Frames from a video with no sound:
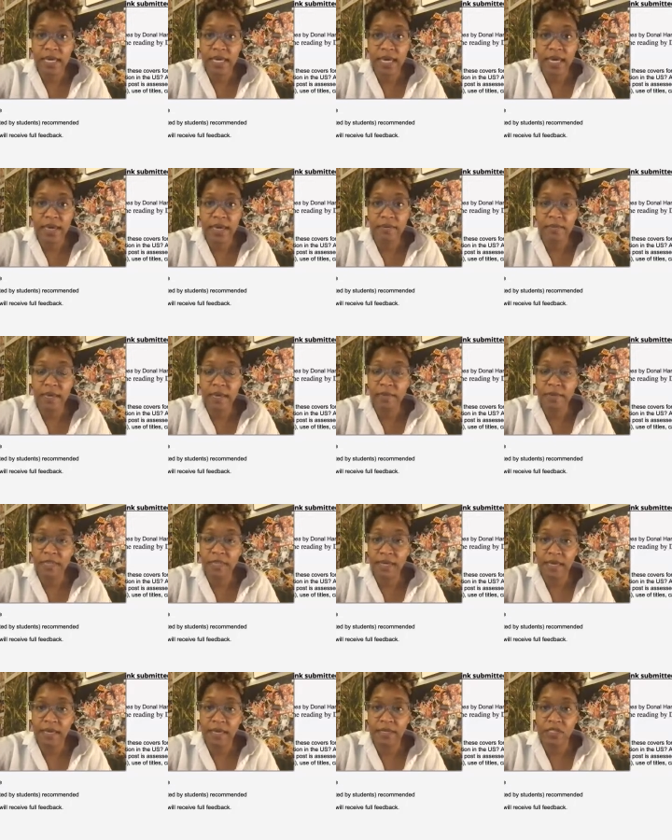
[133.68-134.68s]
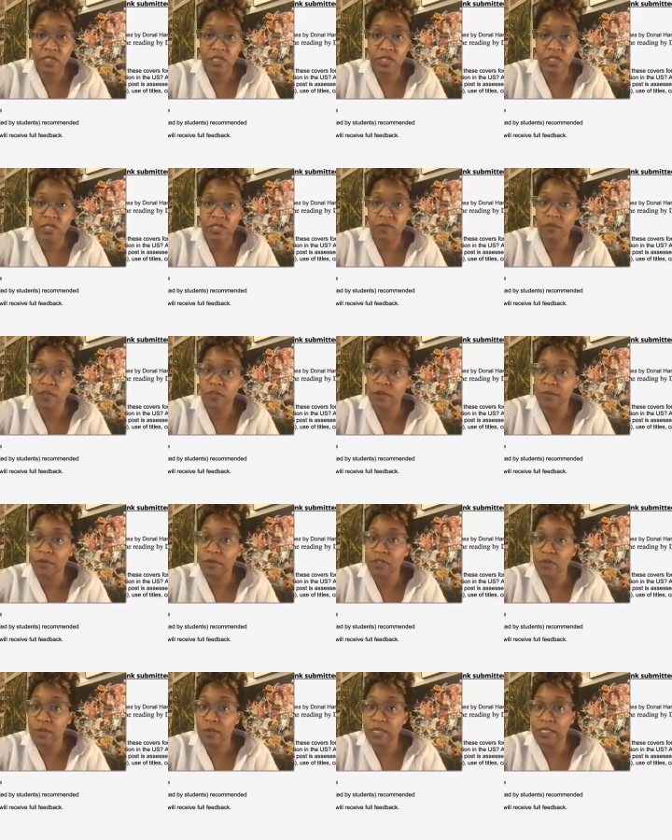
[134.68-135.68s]
and maybe that answer is fully
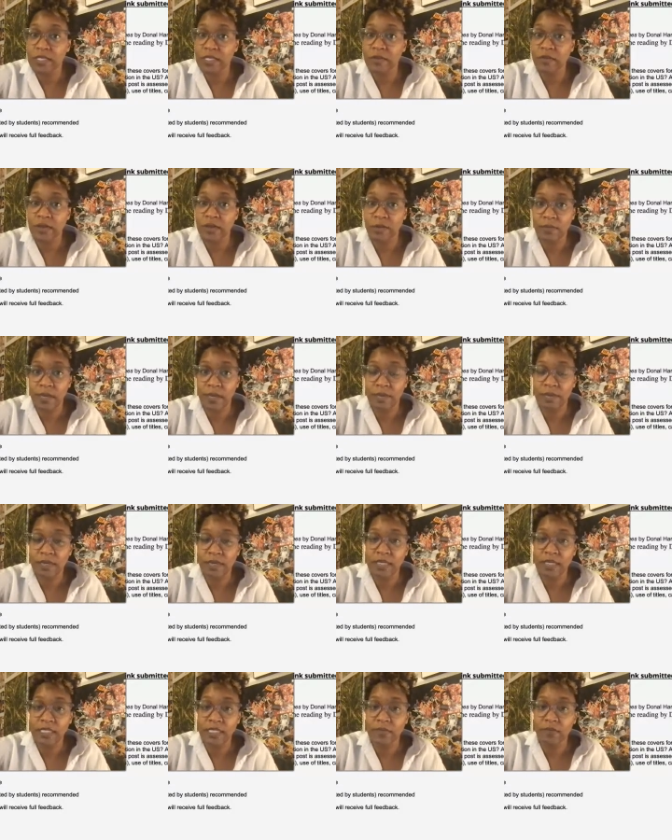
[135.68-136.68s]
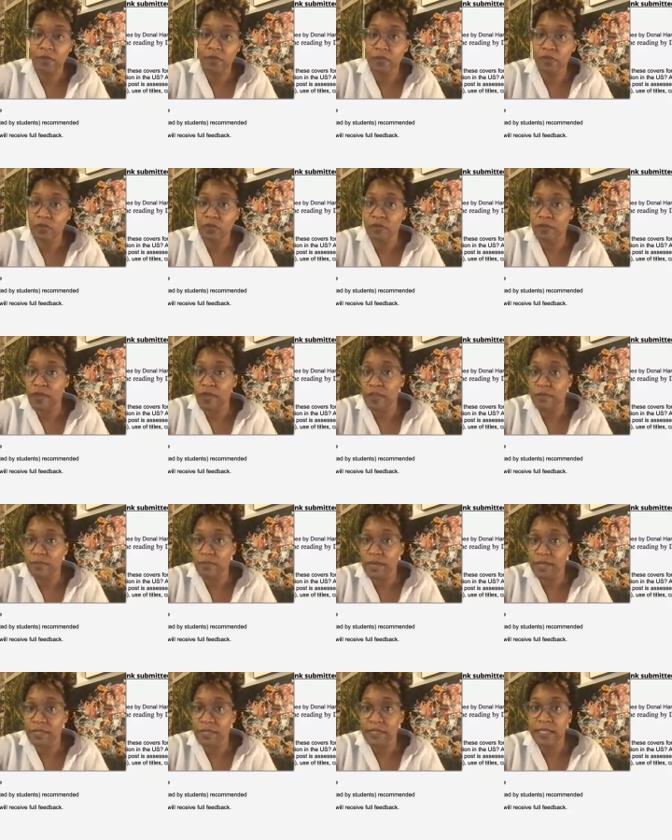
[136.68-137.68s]
persuasive and maybe it needs further
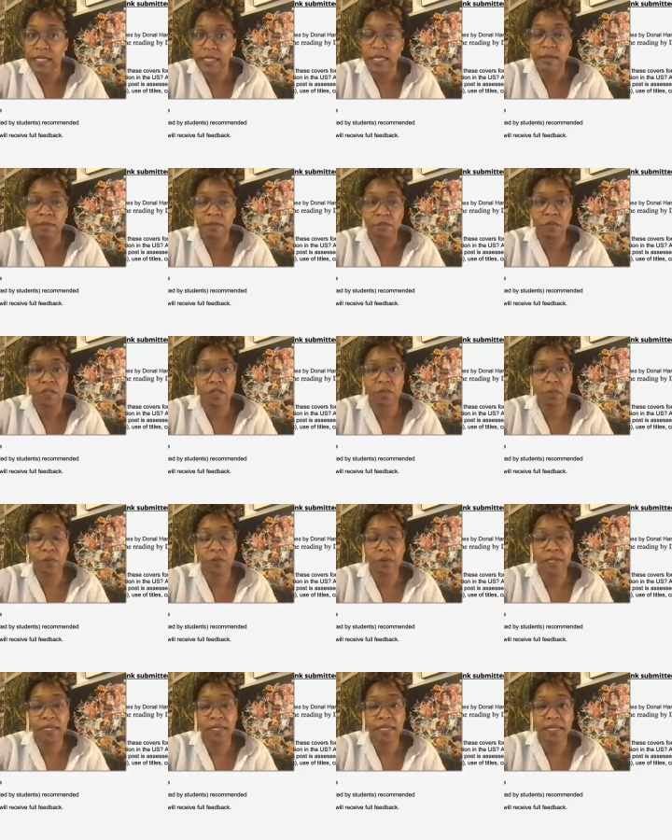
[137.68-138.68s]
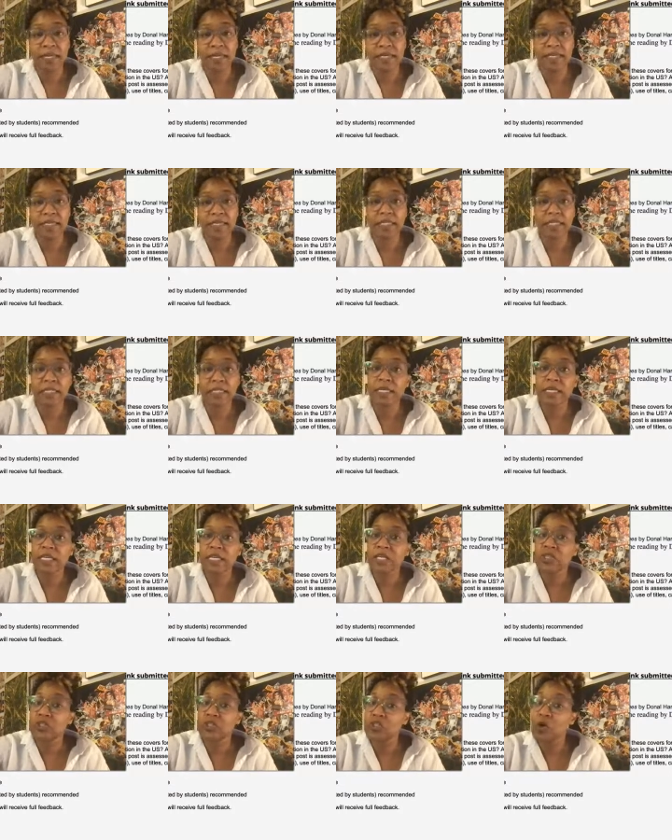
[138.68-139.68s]
development. But the point is,
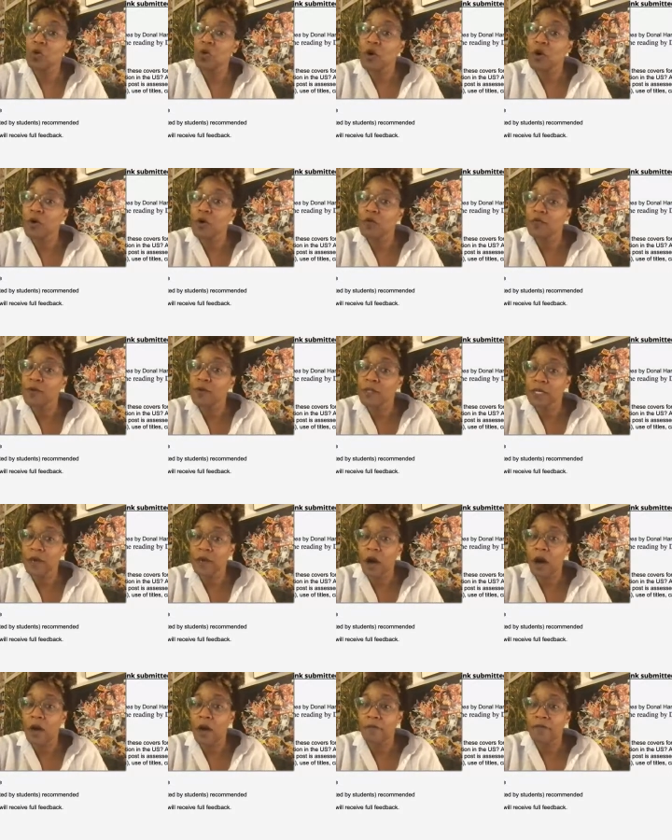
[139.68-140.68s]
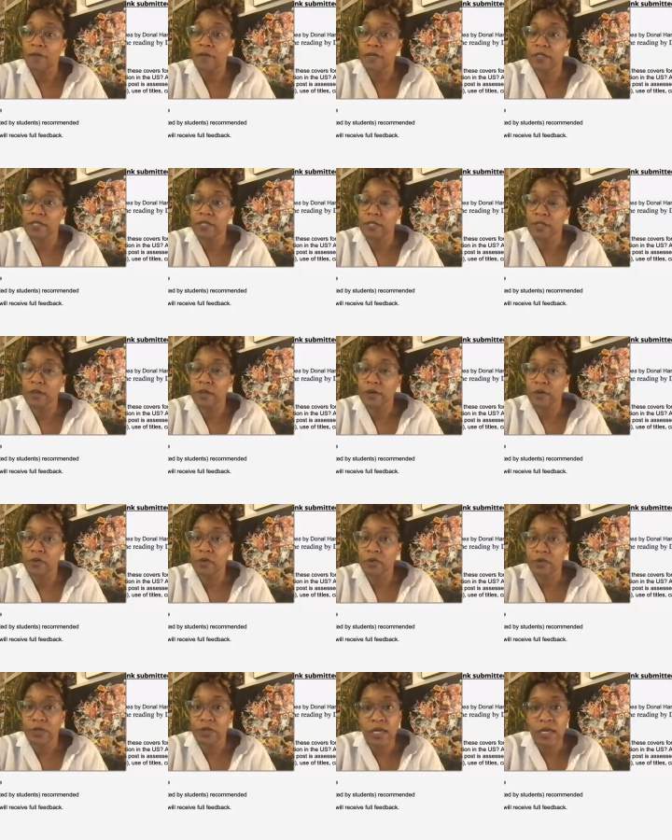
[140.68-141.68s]
don't go for the obvious
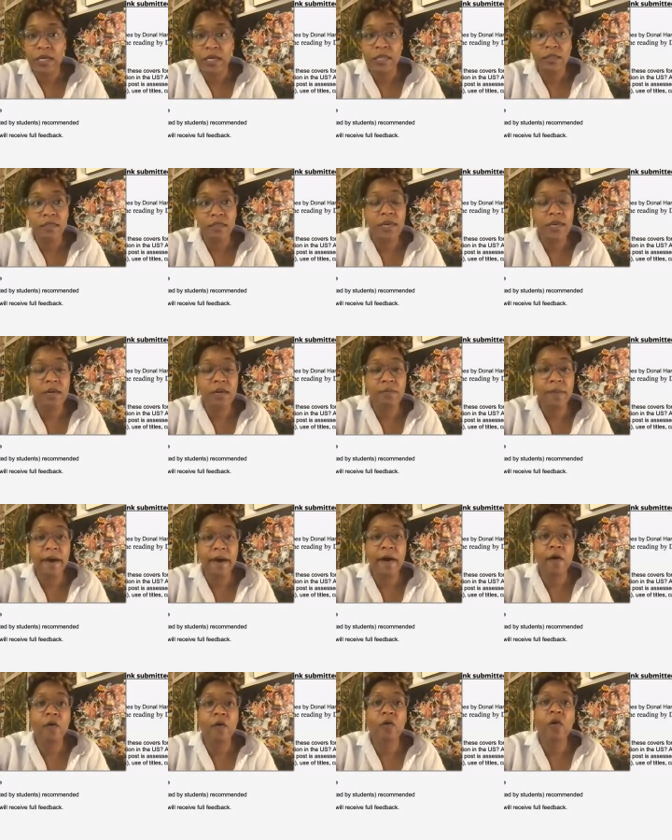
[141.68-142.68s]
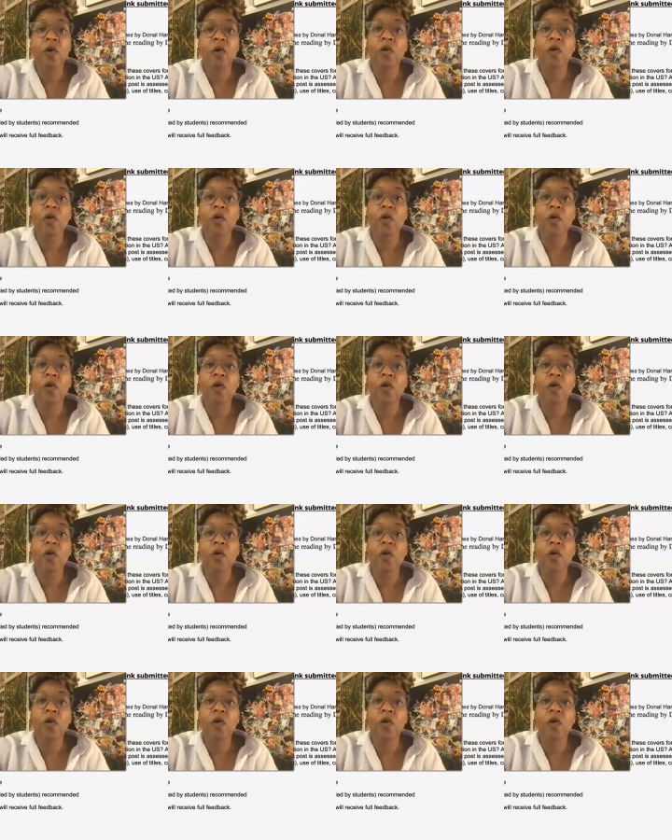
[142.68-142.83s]
alone. Think about